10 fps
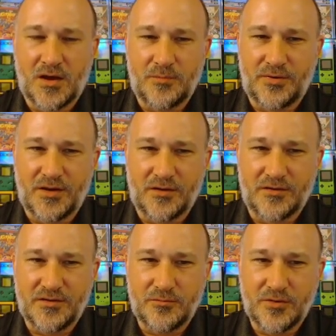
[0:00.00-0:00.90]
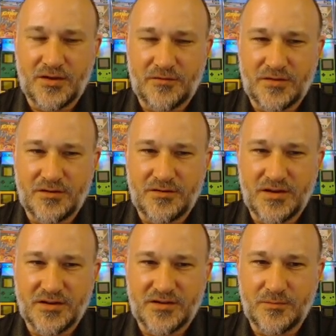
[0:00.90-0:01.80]
players. You really have to
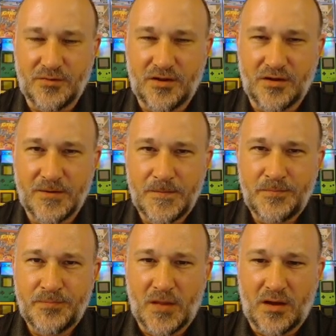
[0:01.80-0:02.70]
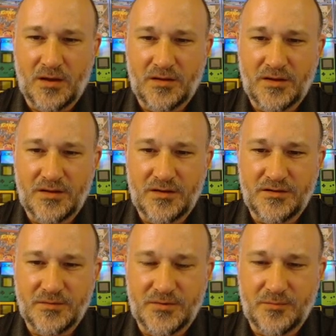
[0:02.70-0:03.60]
get some luck and
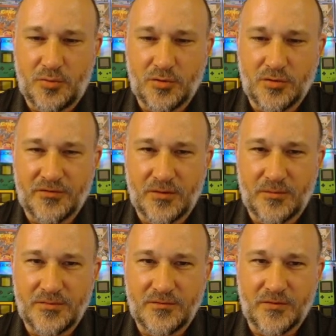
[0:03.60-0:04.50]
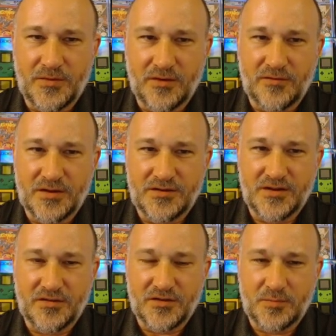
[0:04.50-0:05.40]
some support from the events to
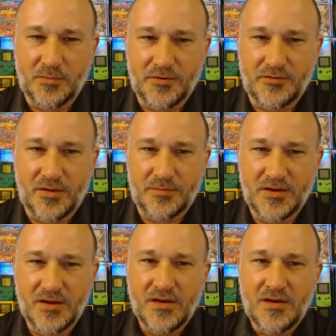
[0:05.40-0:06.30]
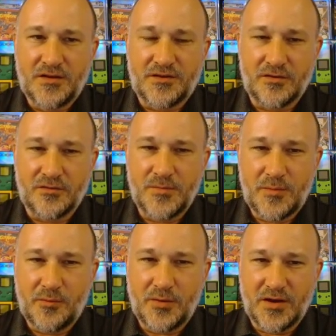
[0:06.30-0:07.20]
get those purple drops. So
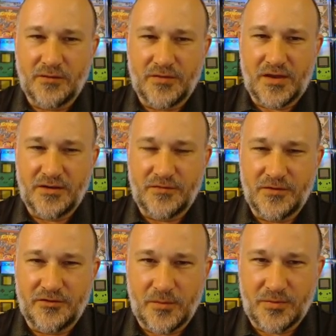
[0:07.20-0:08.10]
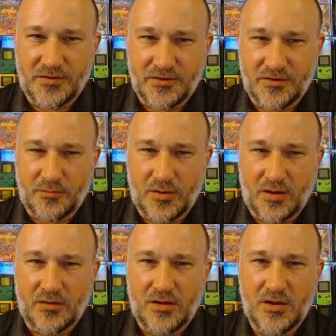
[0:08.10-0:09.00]
maybe we can cover that in a future episode as
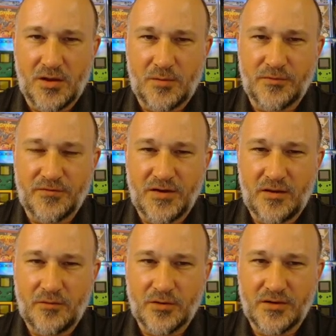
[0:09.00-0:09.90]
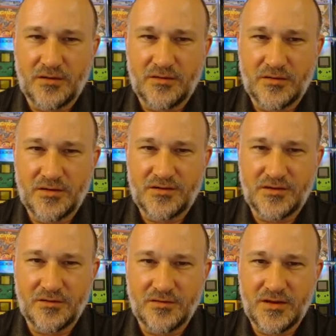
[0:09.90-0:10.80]
well. But for now, we're going to
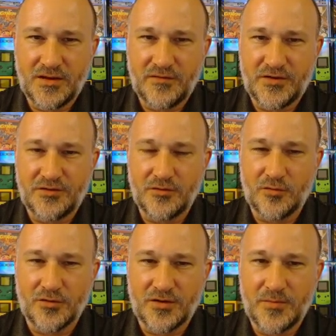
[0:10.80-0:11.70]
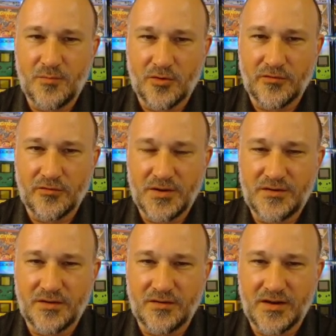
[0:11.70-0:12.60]
consider the EV Suit Gorn to be more of a mid
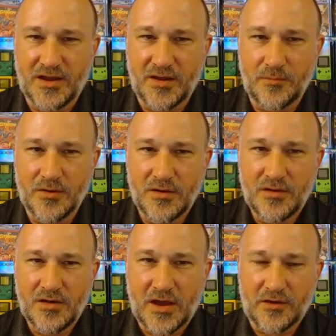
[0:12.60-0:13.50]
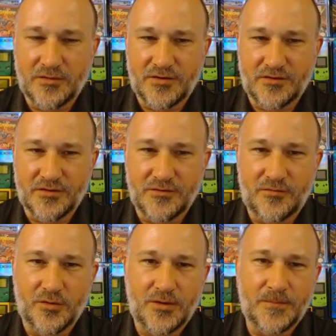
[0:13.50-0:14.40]
to late game acquisition
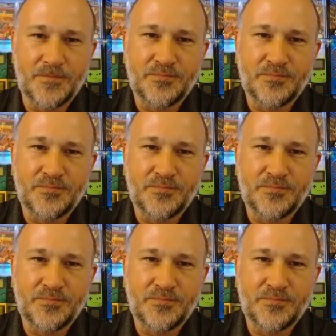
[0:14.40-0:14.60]
for you.